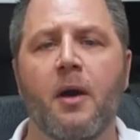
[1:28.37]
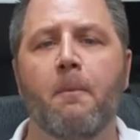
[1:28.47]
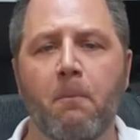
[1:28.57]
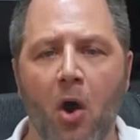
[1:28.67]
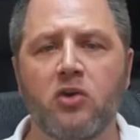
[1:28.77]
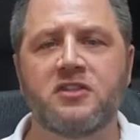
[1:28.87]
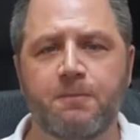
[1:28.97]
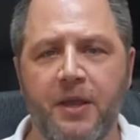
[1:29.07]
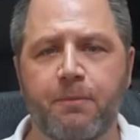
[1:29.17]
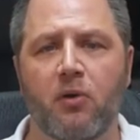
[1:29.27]
Most
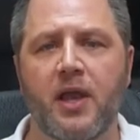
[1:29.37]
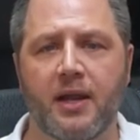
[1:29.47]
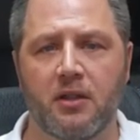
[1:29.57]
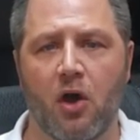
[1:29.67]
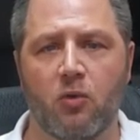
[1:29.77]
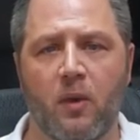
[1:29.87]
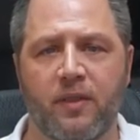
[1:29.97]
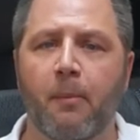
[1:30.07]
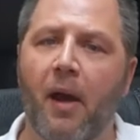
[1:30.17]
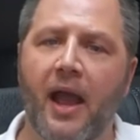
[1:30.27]
people get a loan when
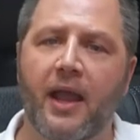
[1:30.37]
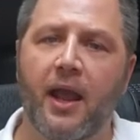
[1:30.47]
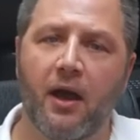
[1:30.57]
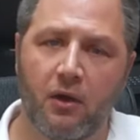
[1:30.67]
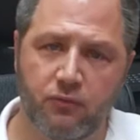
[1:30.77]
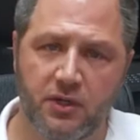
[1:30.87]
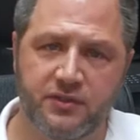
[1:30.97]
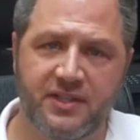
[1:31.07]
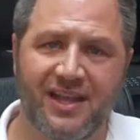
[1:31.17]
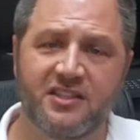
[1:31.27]
they're buying real
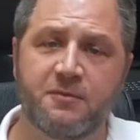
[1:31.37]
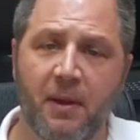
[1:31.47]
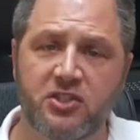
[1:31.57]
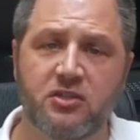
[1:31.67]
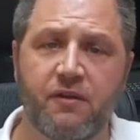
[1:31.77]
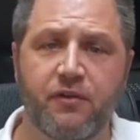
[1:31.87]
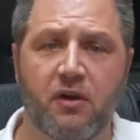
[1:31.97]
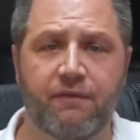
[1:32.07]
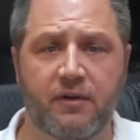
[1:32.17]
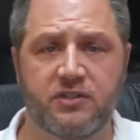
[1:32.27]
estate, especially if
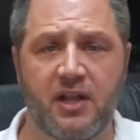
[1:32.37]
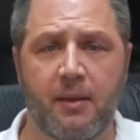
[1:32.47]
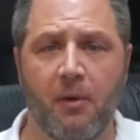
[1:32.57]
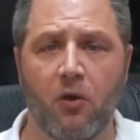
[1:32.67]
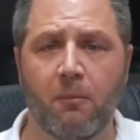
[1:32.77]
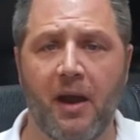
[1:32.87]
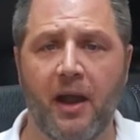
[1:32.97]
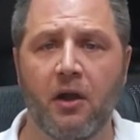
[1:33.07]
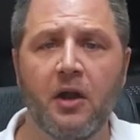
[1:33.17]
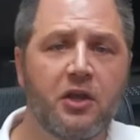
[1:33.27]
you're a first-time home
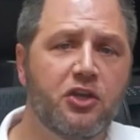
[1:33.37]
buyer.